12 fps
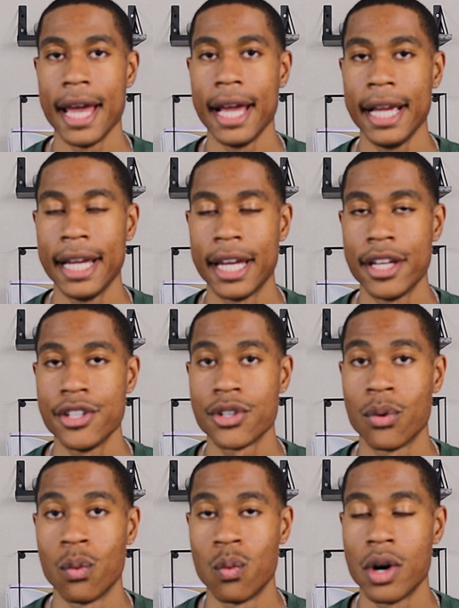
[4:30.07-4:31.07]
and
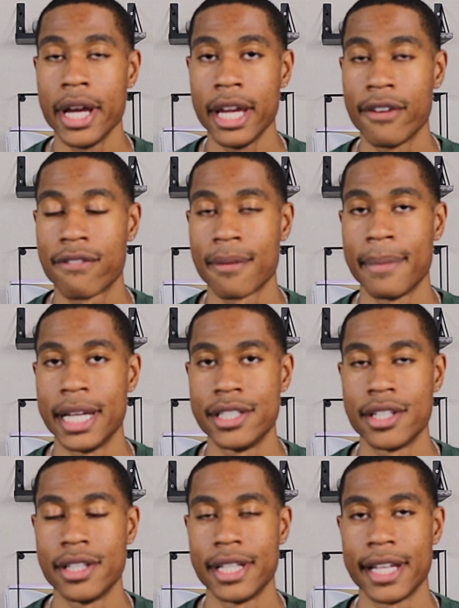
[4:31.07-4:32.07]
what
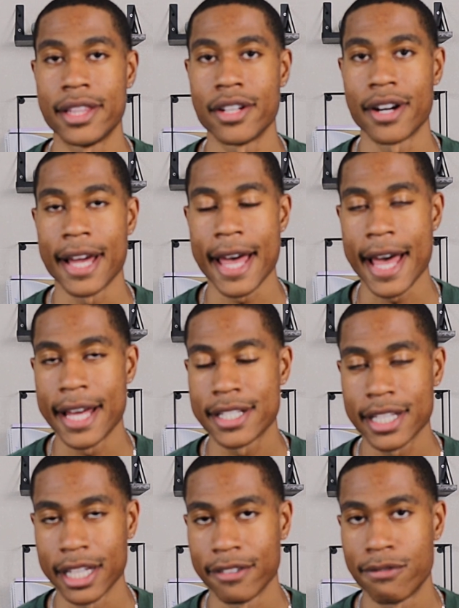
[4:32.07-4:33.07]
information that they're
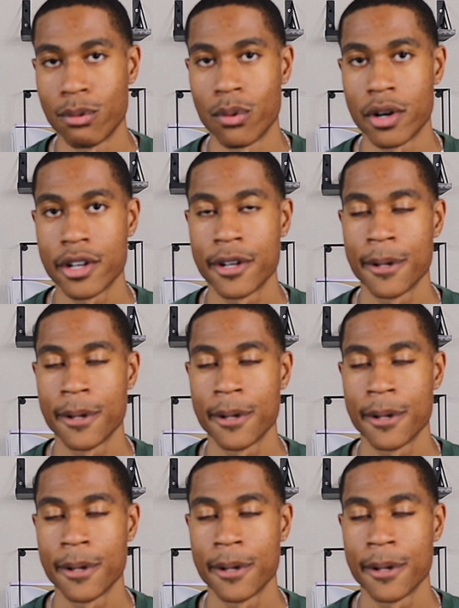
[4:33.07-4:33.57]
asking for.